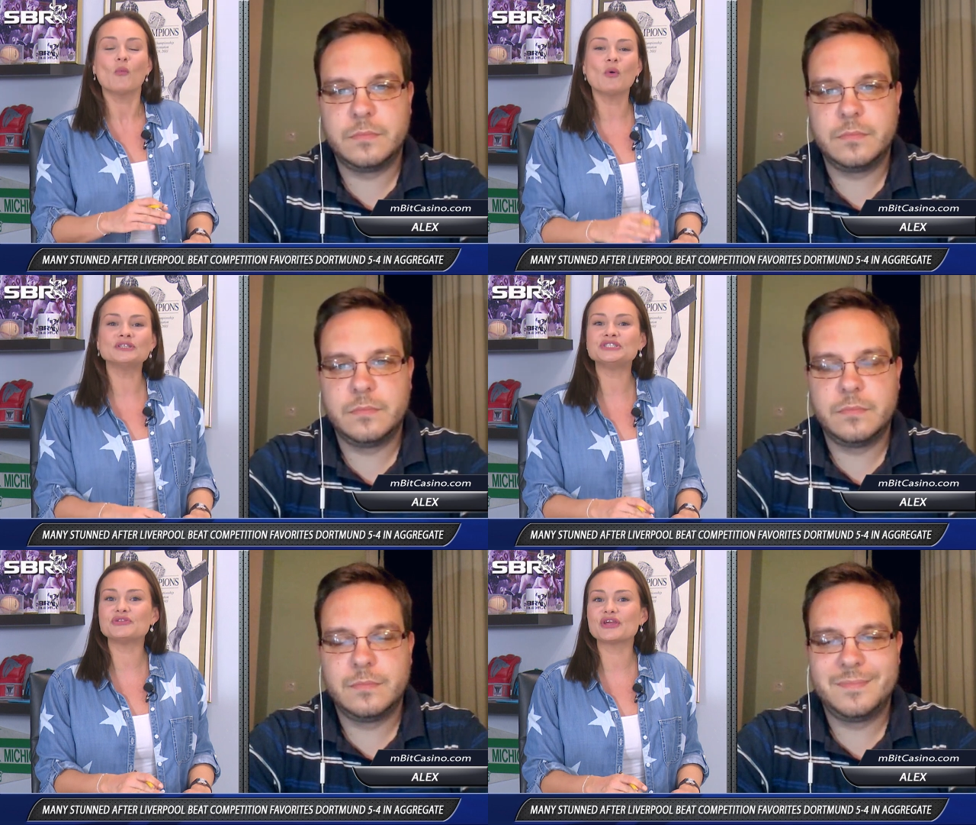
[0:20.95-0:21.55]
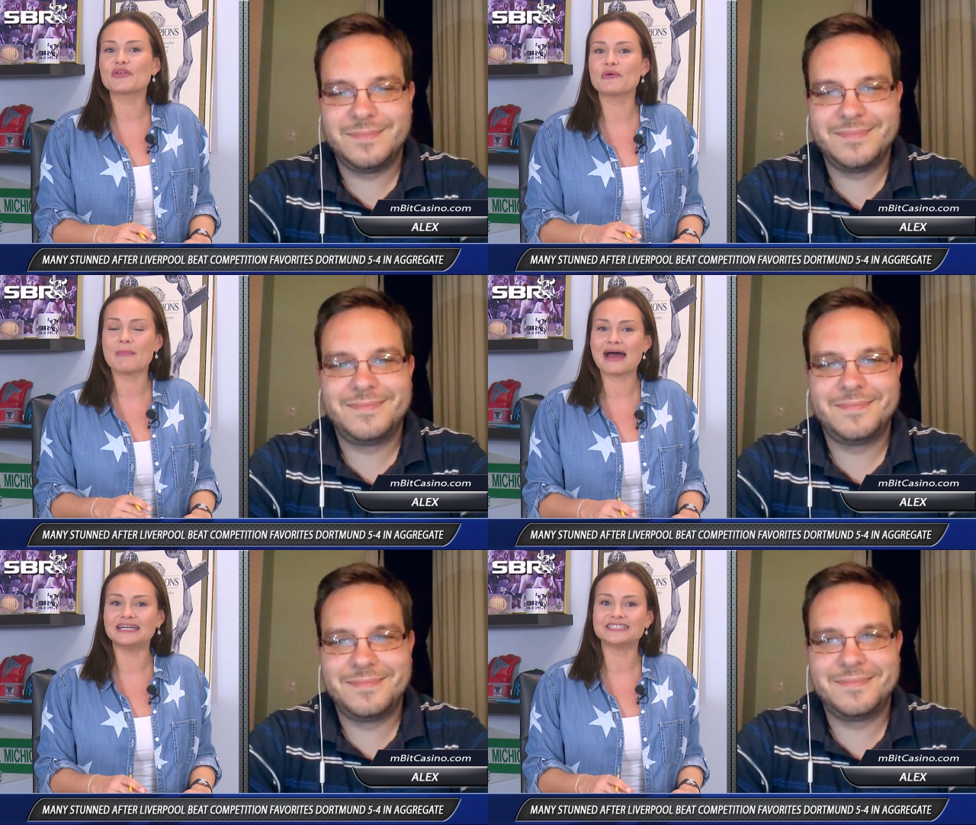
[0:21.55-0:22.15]
Speaker 1: What did you think of the
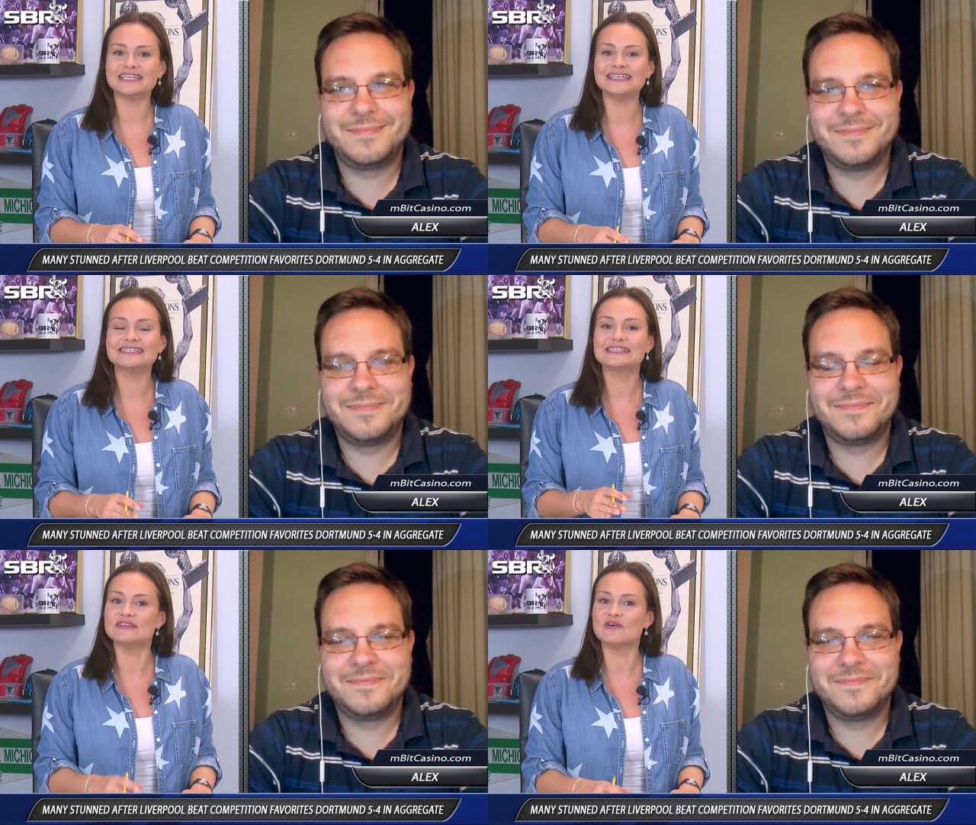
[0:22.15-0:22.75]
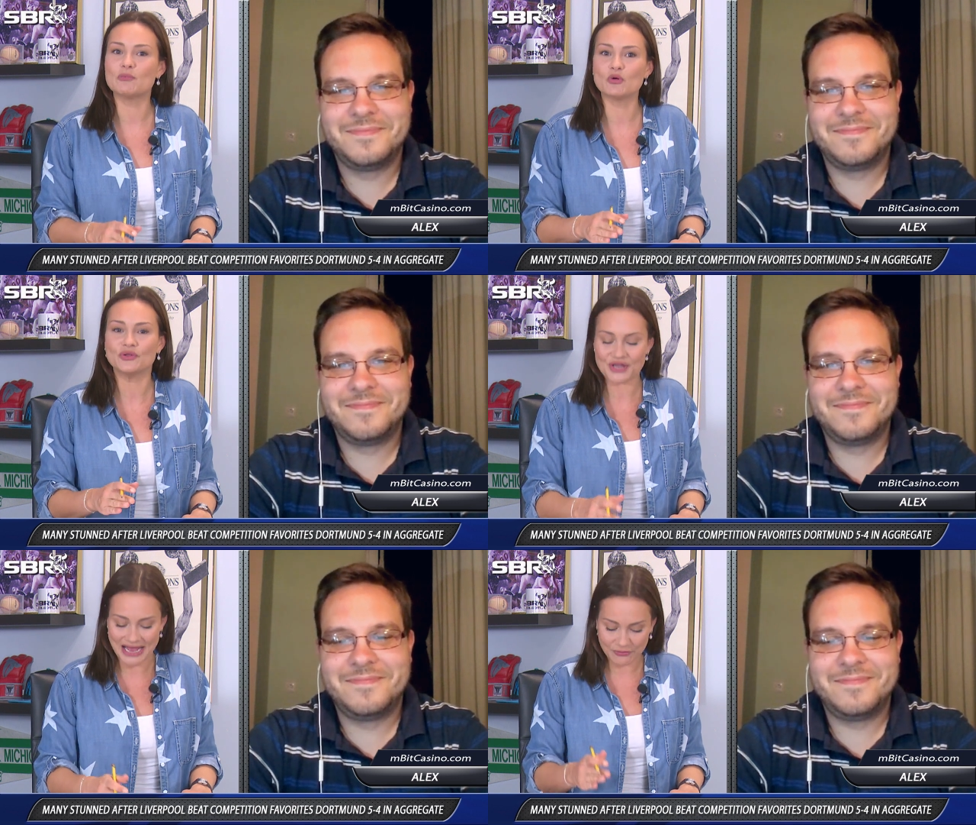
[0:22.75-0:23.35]
match? And is Liverpool
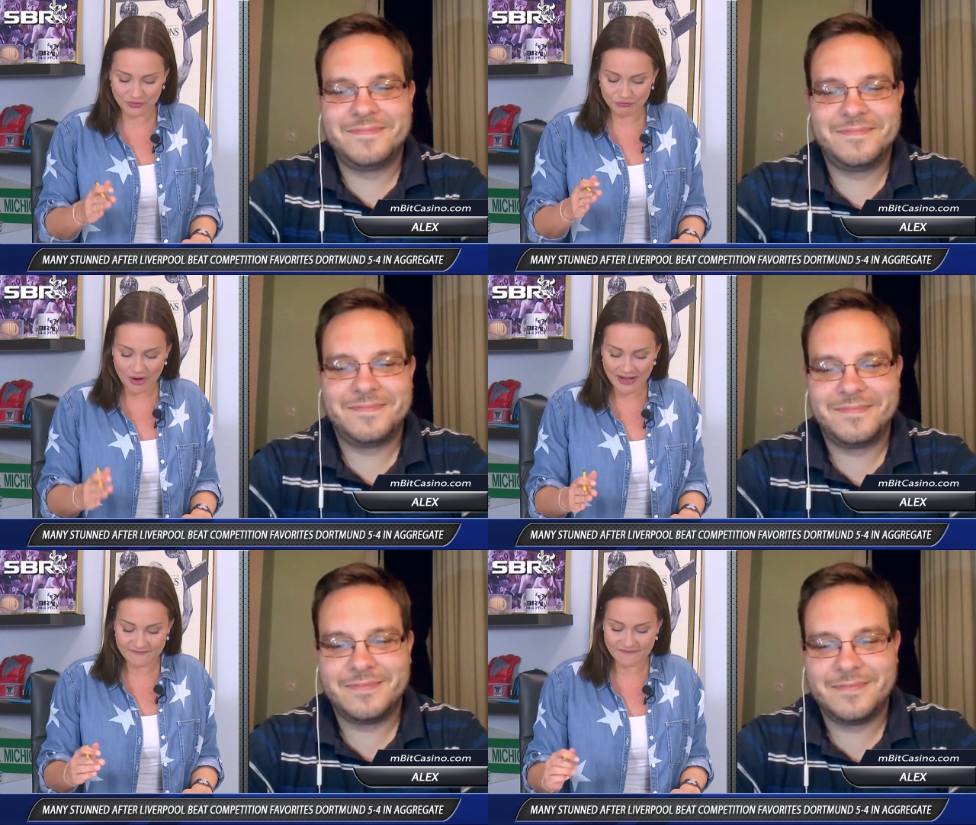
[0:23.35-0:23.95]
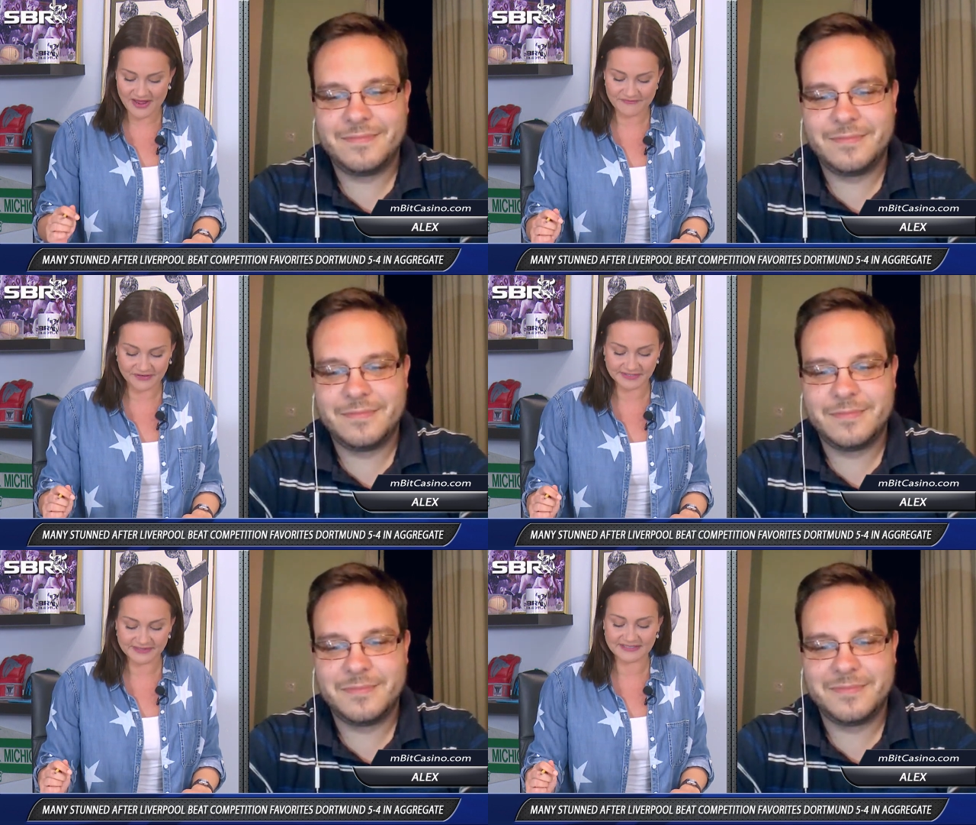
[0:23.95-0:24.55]
now the right
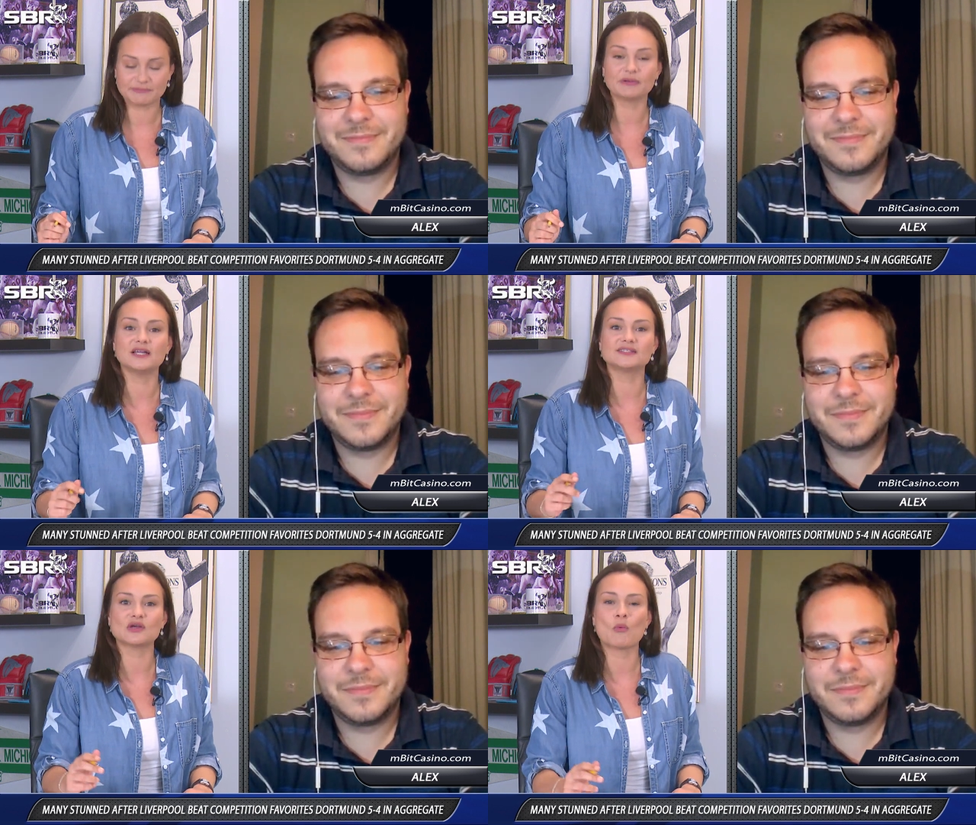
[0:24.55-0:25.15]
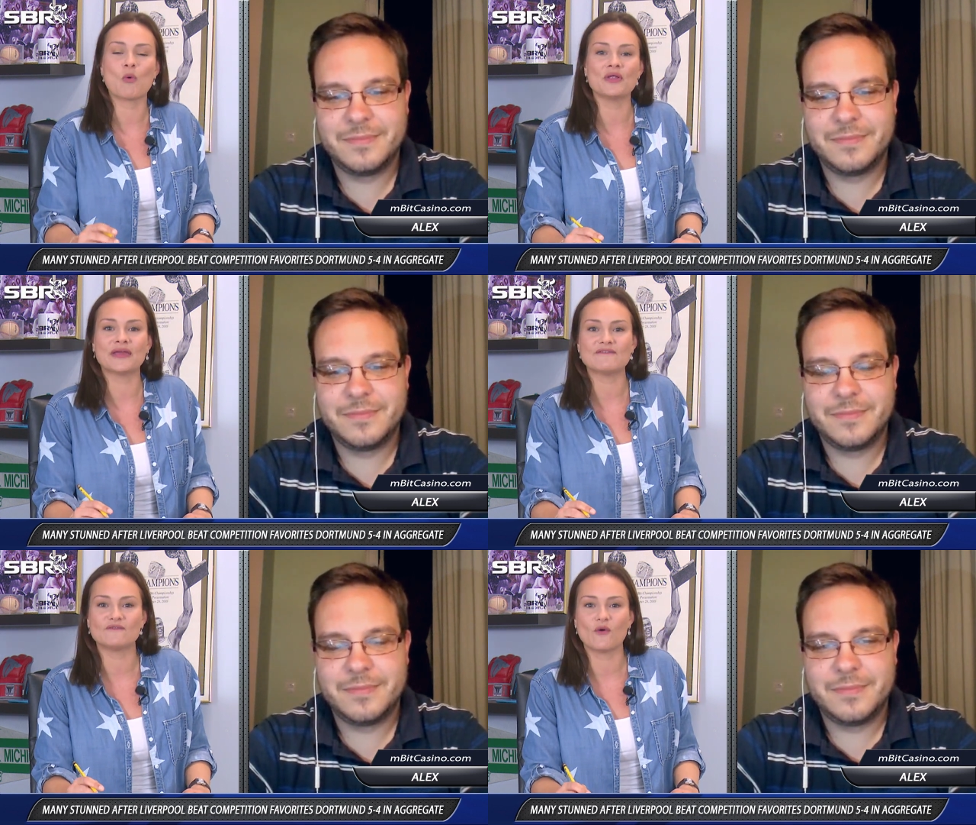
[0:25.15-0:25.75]
favourites? And that's plus
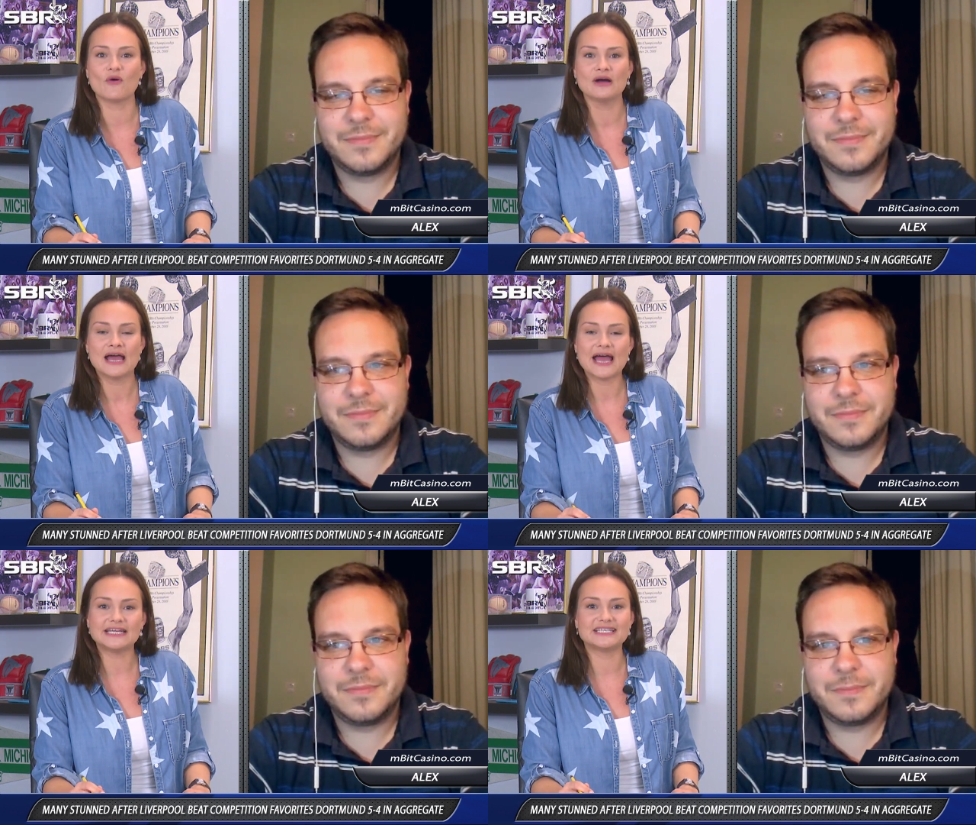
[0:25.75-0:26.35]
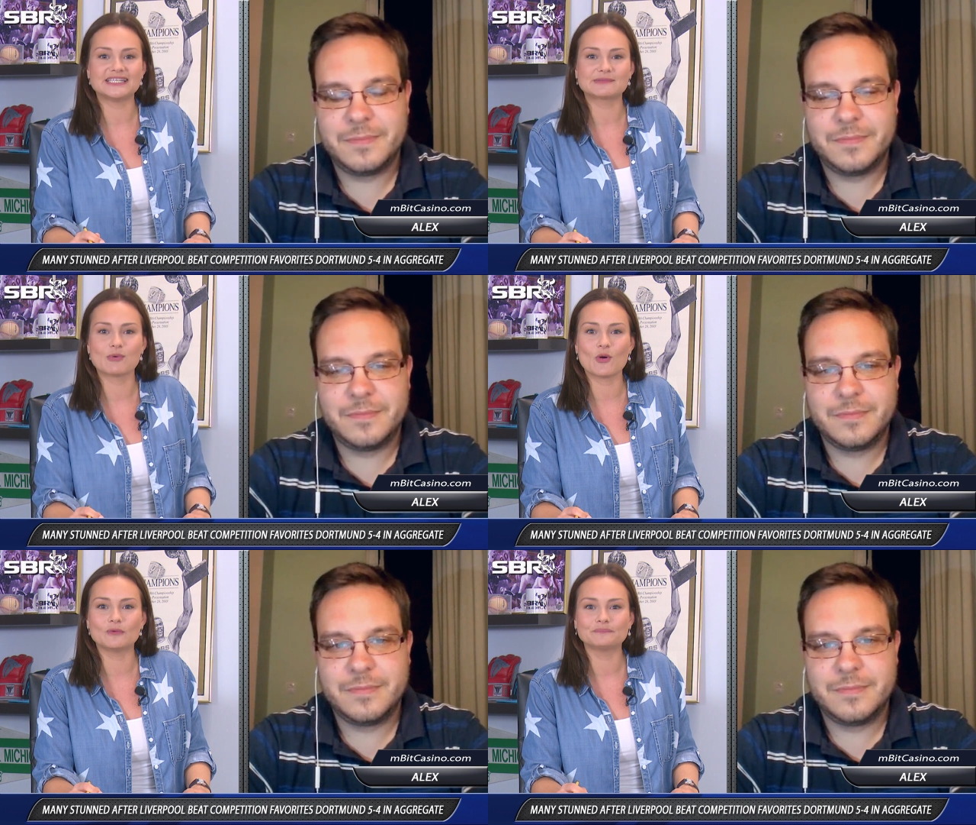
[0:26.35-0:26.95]
184, 88
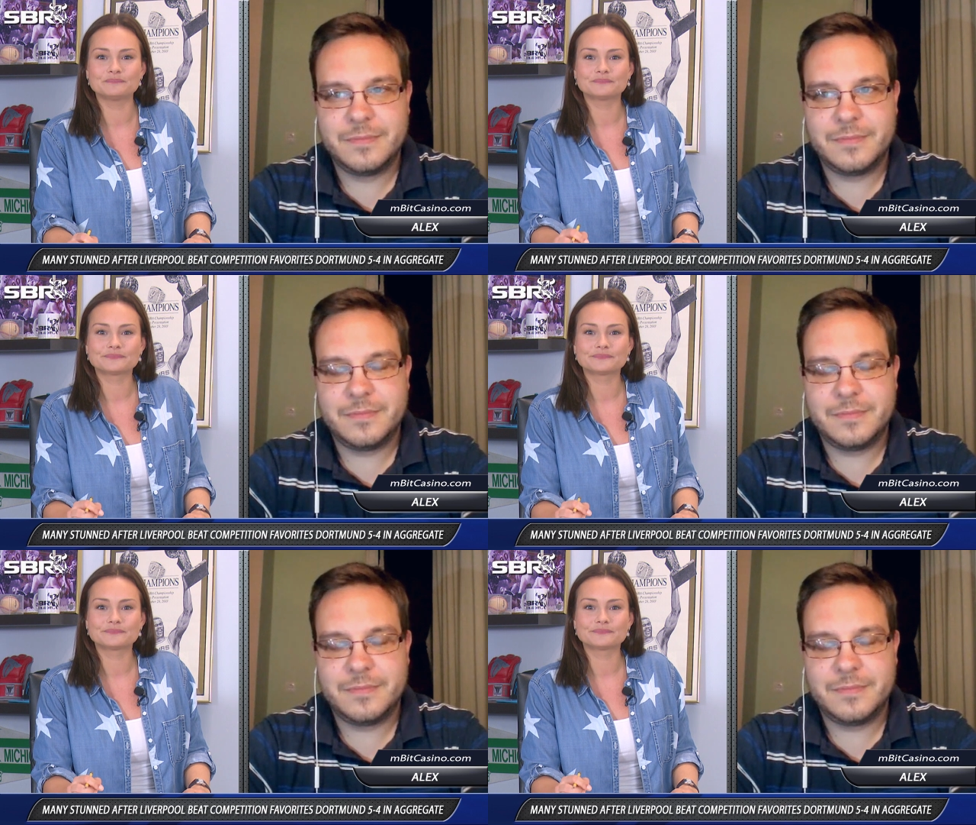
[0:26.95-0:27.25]
Sport.